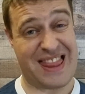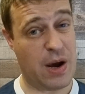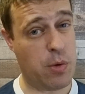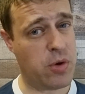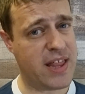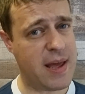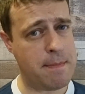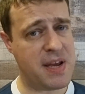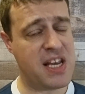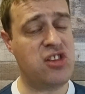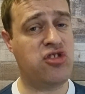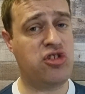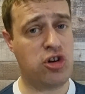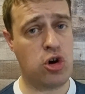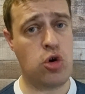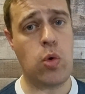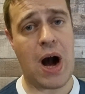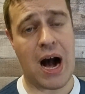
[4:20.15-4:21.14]
There will then be
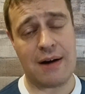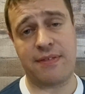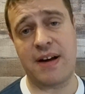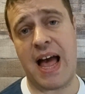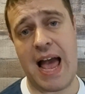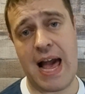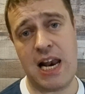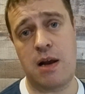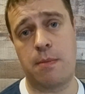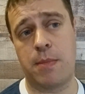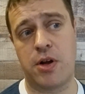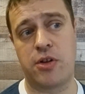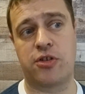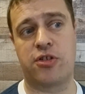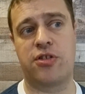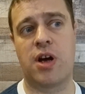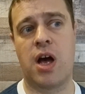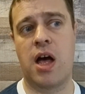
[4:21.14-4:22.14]
two other
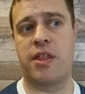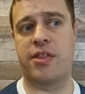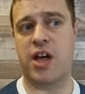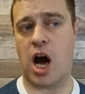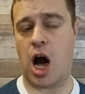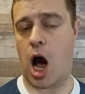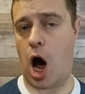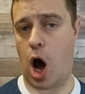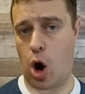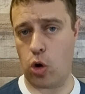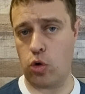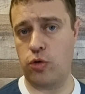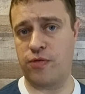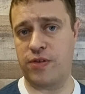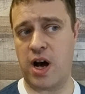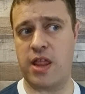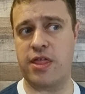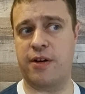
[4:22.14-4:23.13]
elements that are
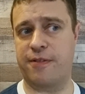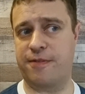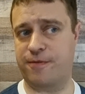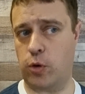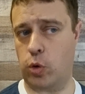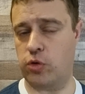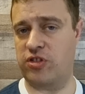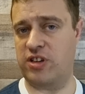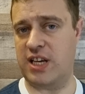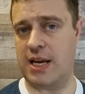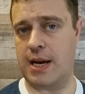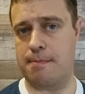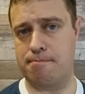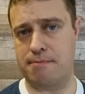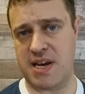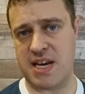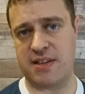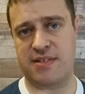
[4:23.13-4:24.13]
over the 40
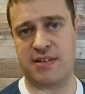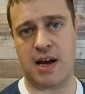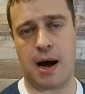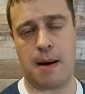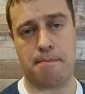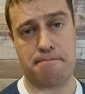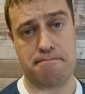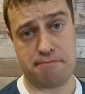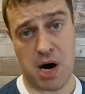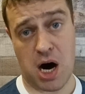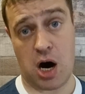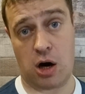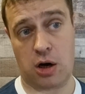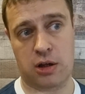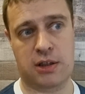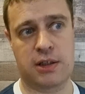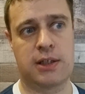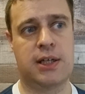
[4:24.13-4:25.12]
meter
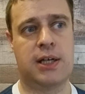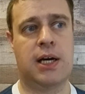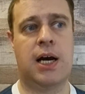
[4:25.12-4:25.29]
mark.